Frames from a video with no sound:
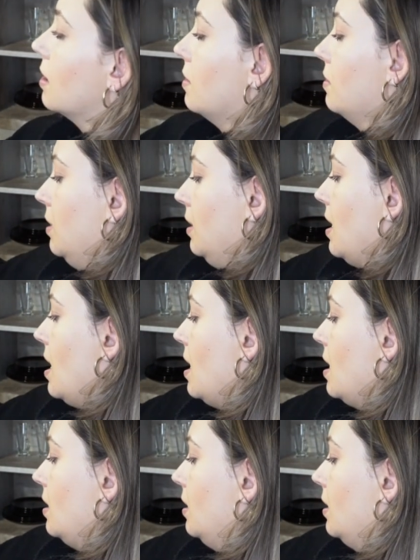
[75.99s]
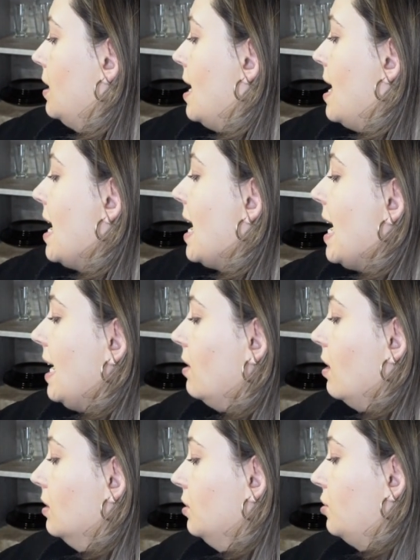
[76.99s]
contains
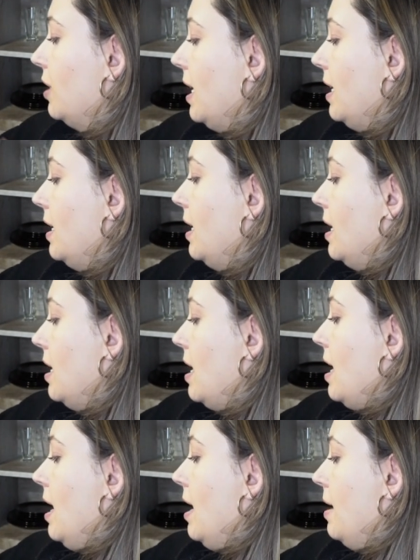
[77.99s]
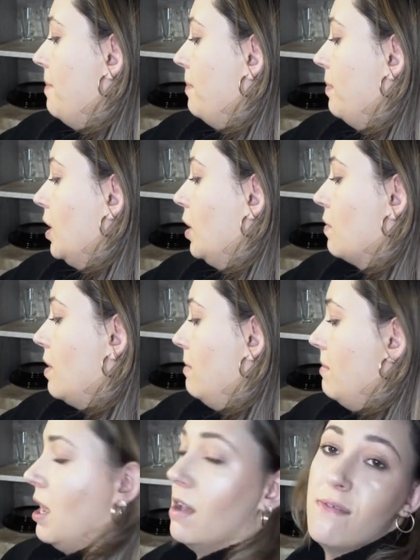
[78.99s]
800
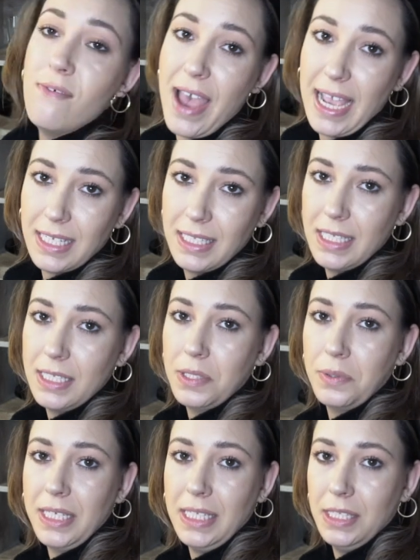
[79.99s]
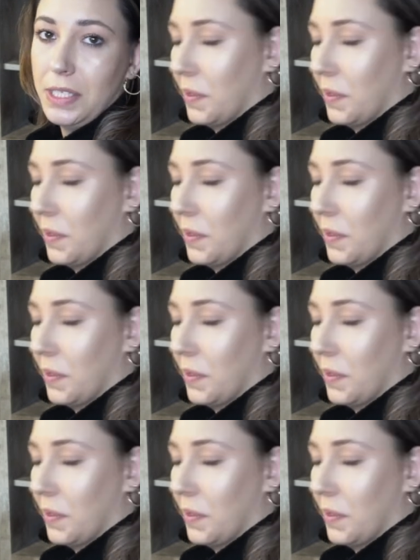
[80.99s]
gram of wax. So this is the